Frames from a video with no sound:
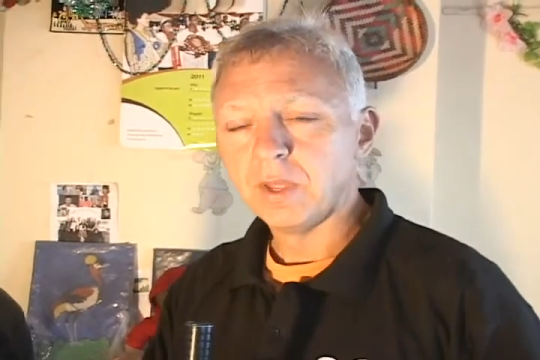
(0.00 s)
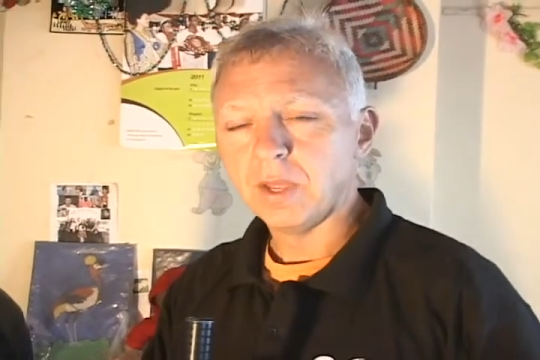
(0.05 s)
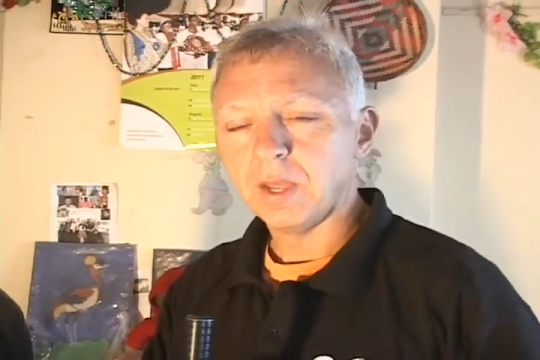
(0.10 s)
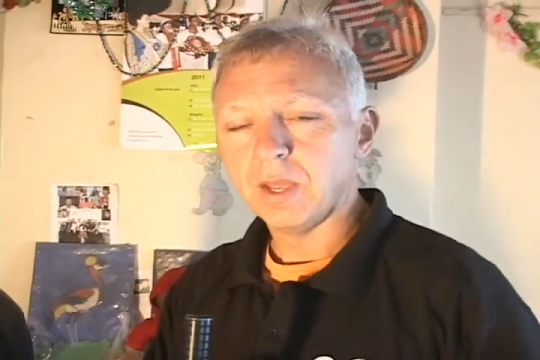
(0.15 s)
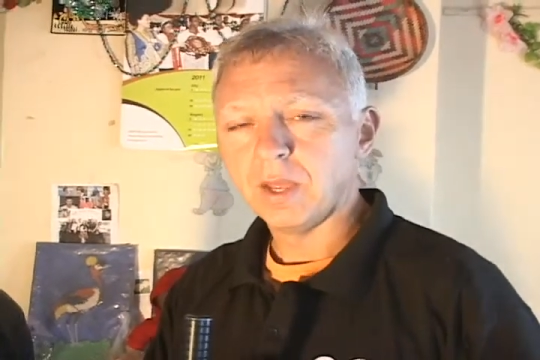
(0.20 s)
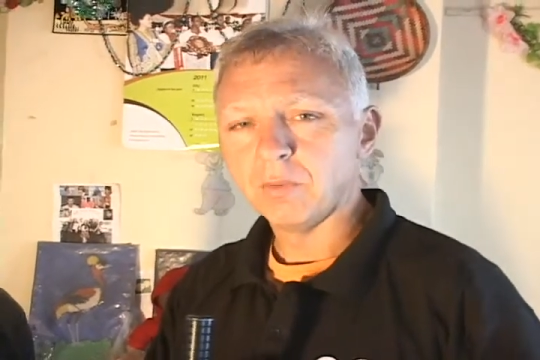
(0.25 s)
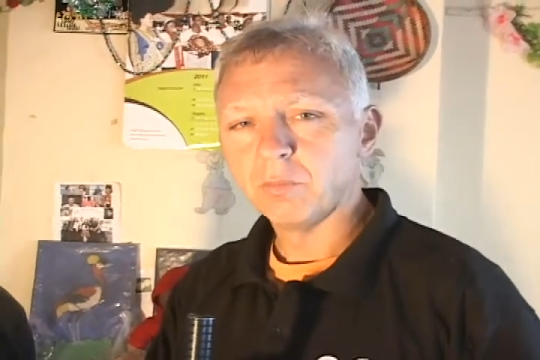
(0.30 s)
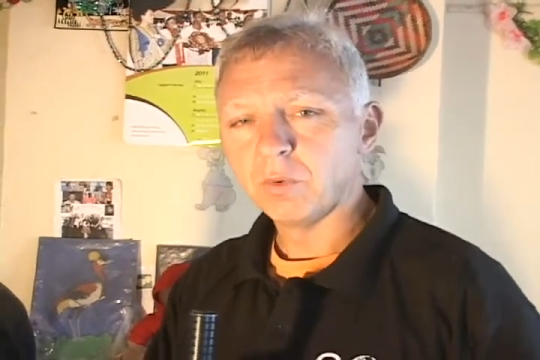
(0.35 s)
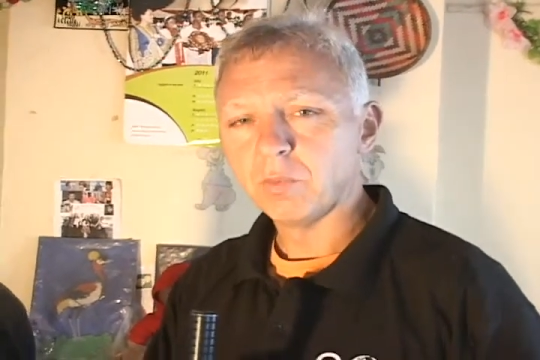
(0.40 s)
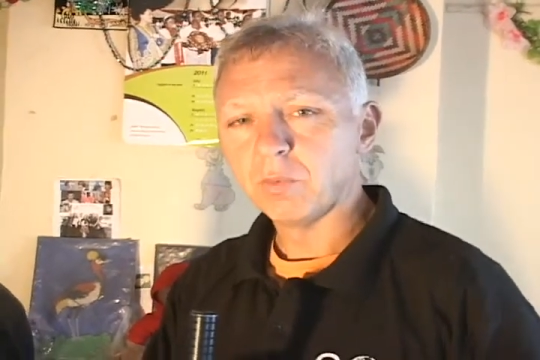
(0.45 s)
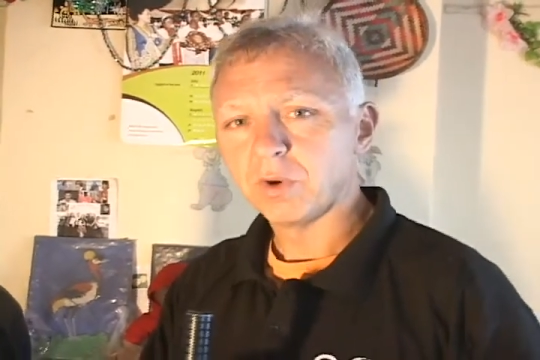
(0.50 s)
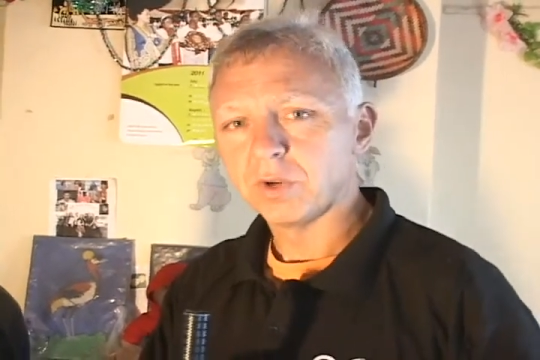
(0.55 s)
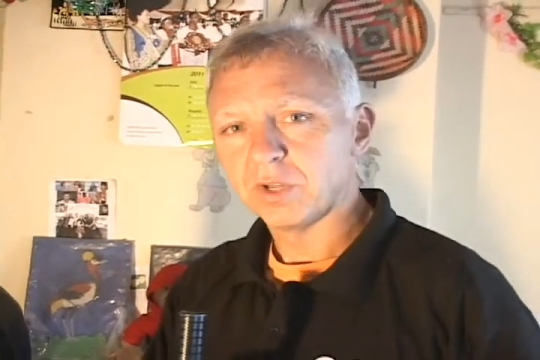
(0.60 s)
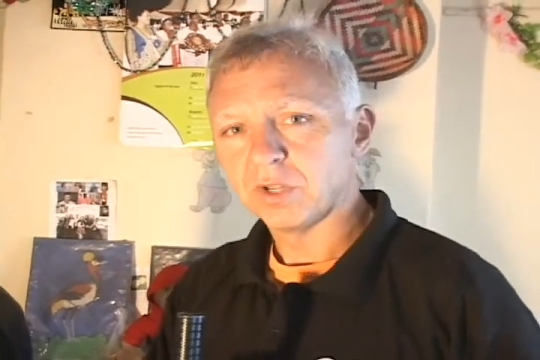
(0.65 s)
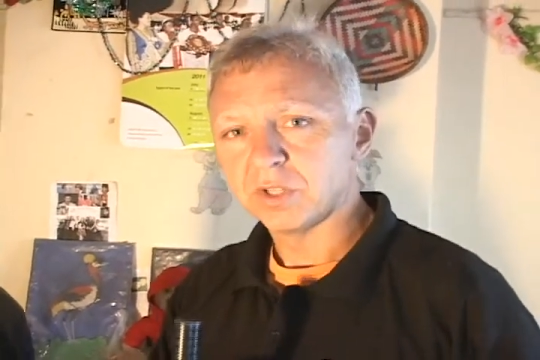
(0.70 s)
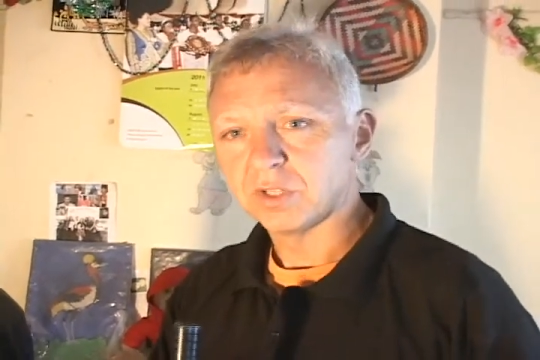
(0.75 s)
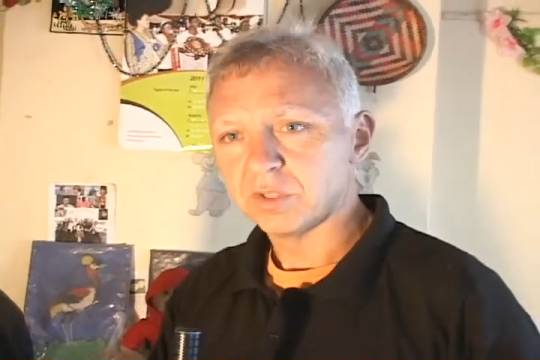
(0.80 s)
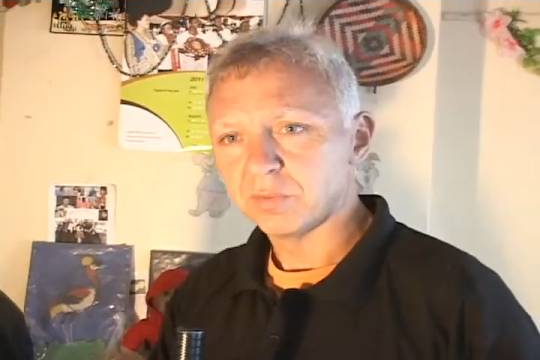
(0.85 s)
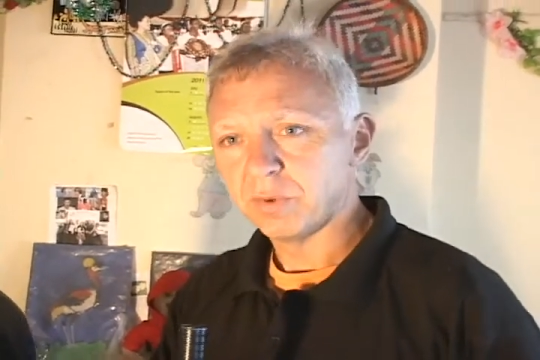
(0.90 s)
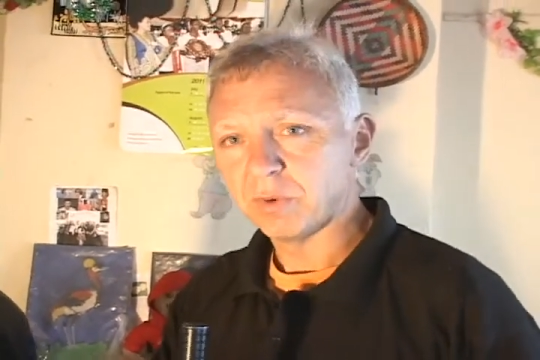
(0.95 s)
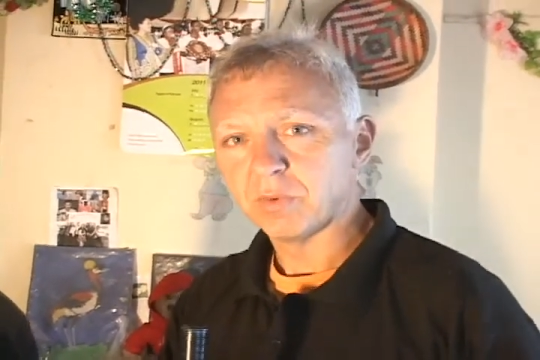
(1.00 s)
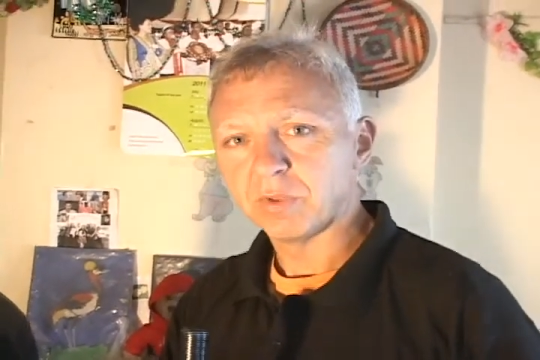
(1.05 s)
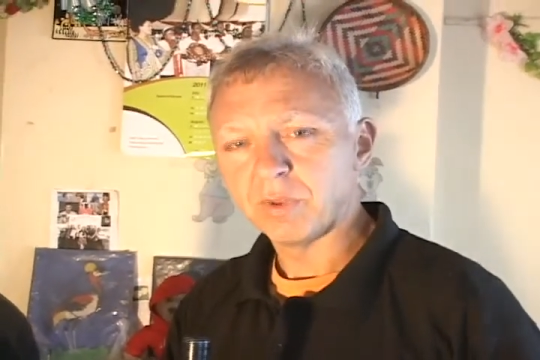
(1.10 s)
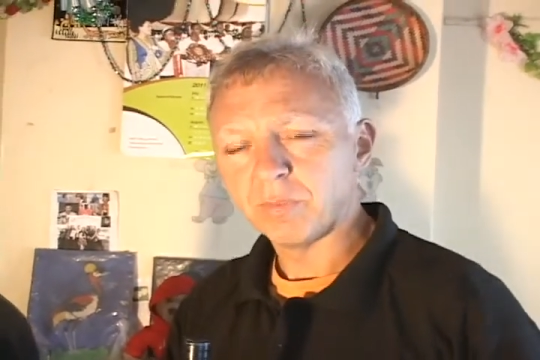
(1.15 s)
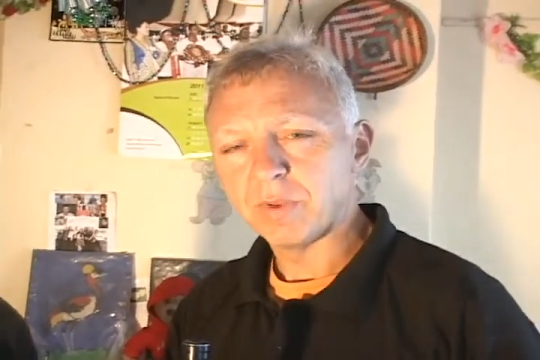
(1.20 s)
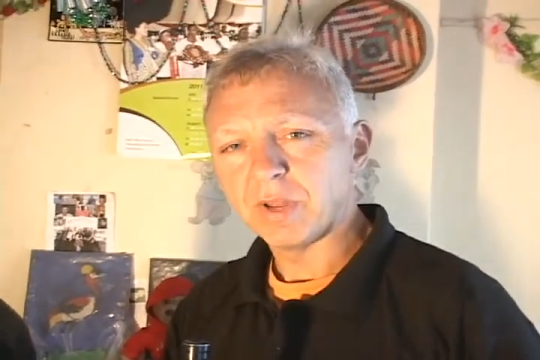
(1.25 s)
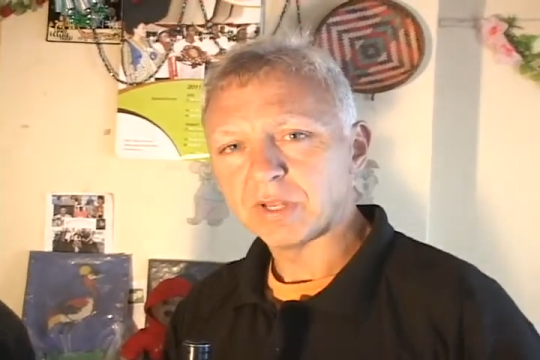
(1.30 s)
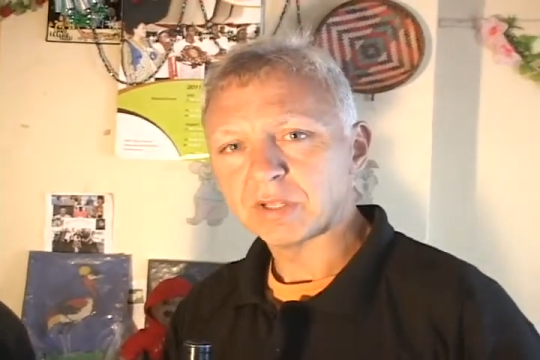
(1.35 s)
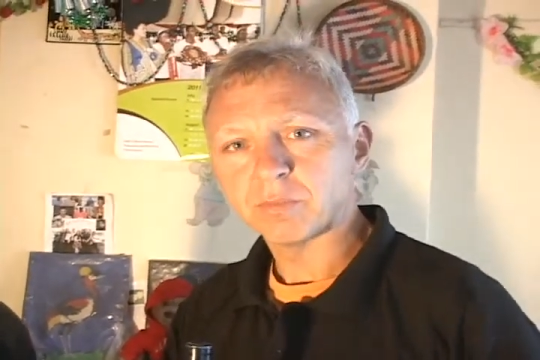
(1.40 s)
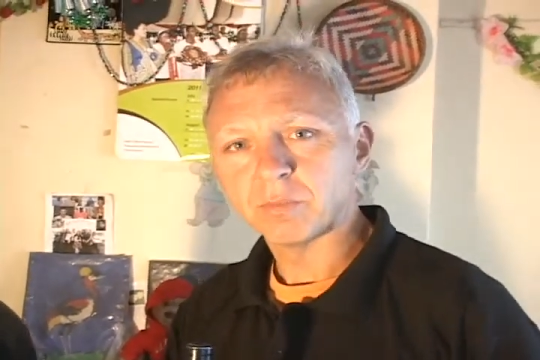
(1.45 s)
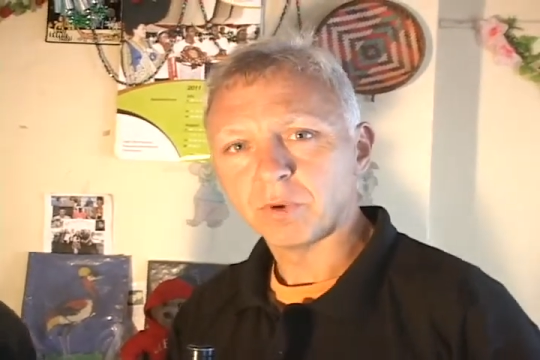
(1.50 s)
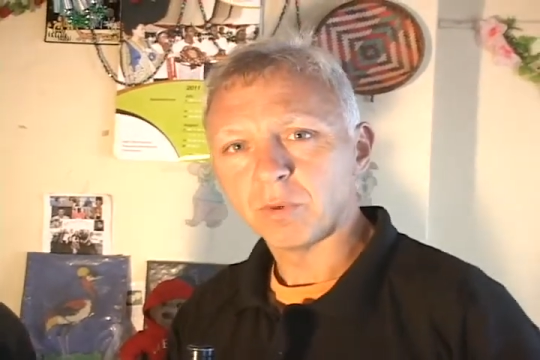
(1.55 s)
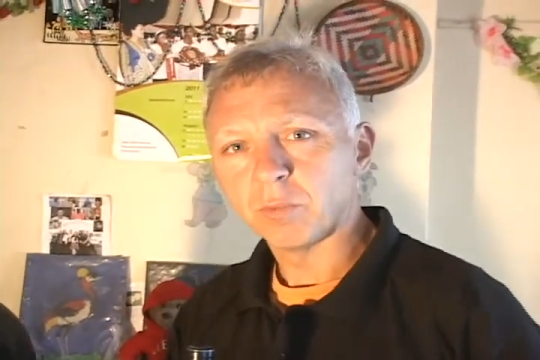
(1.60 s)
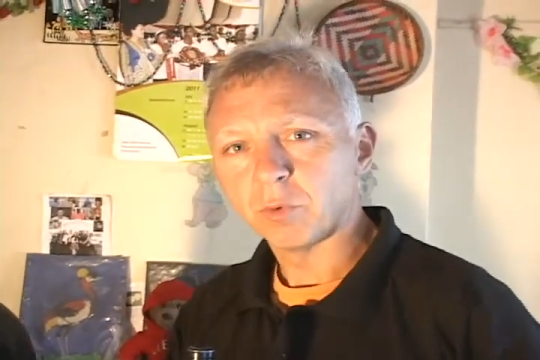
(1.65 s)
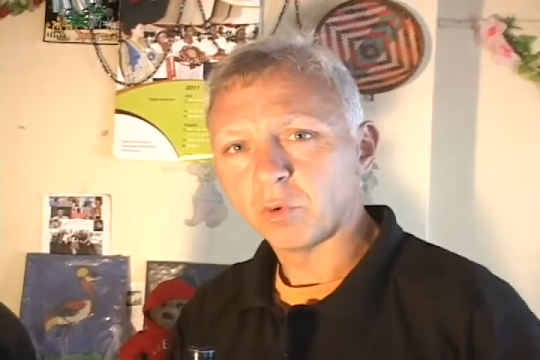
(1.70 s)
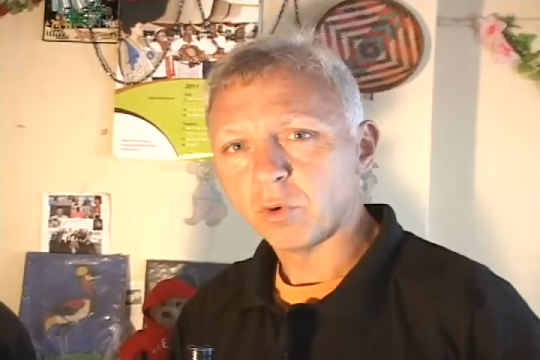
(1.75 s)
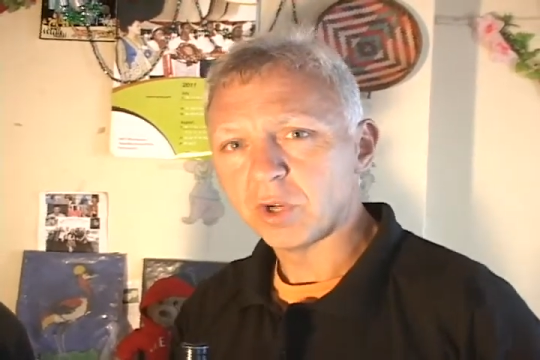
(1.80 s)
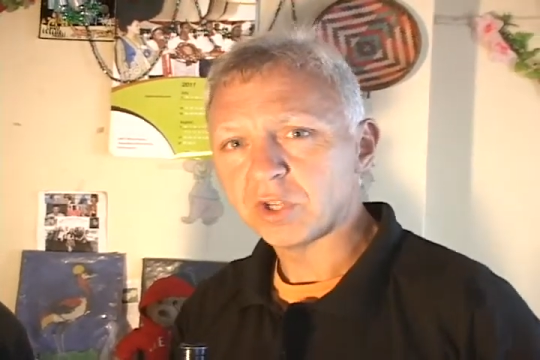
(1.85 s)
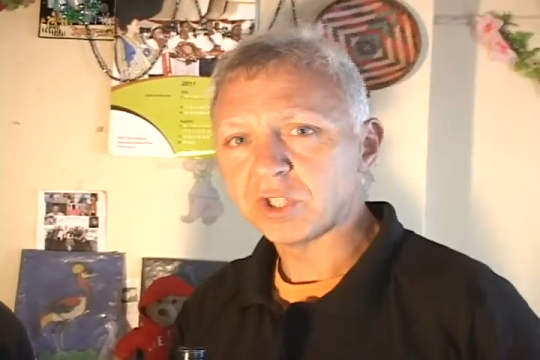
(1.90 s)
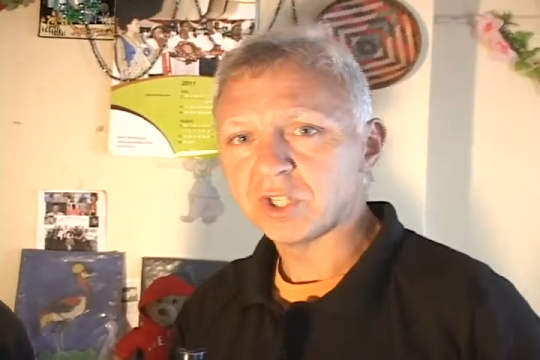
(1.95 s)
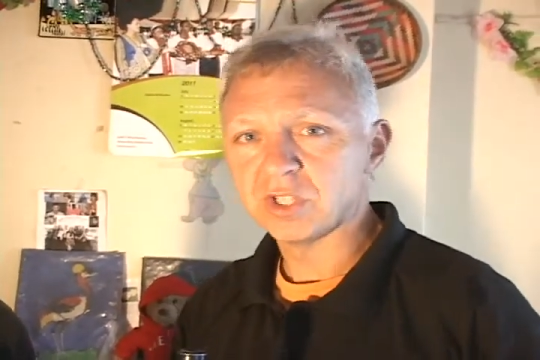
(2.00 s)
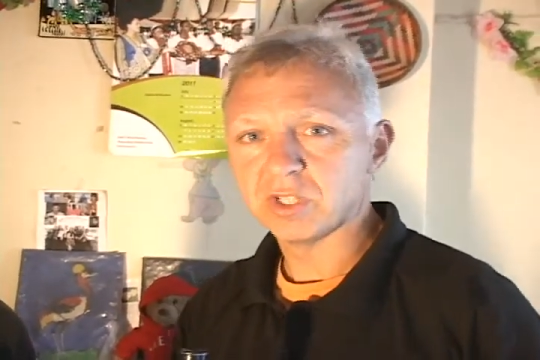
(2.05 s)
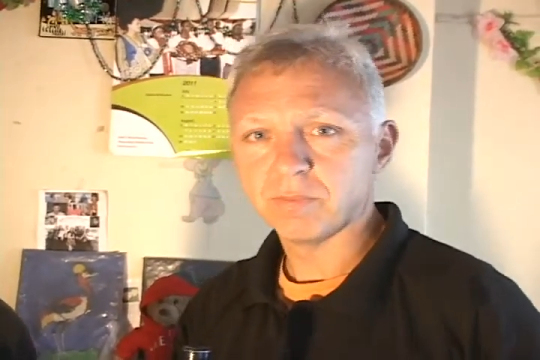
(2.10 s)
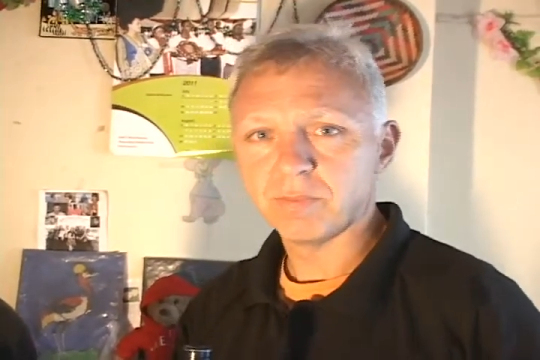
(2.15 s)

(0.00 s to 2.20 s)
and we wanted to speak with him and ask him a couple questions